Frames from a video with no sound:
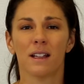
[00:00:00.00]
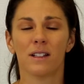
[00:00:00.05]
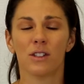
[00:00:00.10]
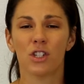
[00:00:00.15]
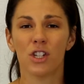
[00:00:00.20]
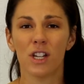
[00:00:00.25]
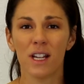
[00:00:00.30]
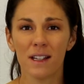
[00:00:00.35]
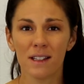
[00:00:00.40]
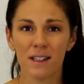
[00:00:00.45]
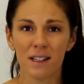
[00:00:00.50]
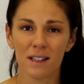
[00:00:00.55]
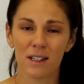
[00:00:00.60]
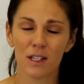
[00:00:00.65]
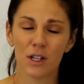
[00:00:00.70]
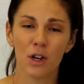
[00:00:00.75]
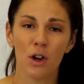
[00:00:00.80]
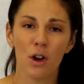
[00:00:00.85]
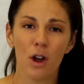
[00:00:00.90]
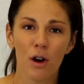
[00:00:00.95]

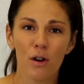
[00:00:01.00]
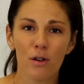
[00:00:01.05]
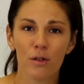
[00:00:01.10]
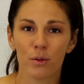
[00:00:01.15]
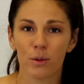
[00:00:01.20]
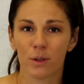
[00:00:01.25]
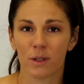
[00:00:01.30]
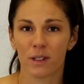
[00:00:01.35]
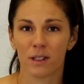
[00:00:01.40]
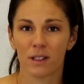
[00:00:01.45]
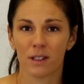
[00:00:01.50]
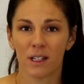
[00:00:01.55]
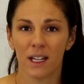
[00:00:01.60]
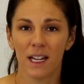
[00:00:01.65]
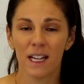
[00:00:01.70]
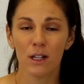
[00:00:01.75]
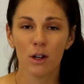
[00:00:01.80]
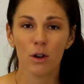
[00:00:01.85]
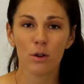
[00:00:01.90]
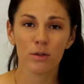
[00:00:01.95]
Jesus knows.
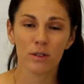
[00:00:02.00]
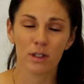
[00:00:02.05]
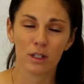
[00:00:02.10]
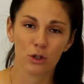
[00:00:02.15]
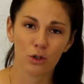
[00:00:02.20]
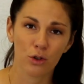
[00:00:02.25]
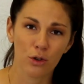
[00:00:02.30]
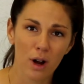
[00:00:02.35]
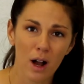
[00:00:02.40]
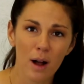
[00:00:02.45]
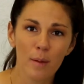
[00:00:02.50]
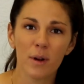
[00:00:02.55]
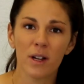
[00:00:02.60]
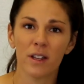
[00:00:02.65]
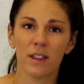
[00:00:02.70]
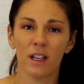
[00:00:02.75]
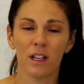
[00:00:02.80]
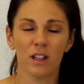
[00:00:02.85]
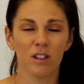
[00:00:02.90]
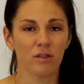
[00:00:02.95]
He knows the
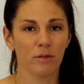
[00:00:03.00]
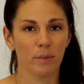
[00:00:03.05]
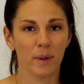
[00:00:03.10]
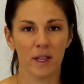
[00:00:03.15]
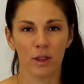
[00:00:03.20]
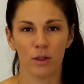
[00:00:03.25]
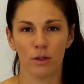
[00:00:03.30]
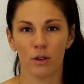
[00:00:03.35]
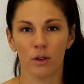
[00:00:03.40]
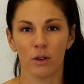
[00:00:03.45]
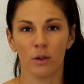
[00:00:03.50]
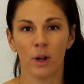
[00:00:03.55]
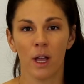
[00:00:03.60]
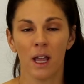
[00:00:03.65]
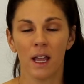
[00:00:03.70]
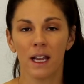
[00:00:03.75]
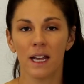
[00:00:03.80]
trauma that you've been through.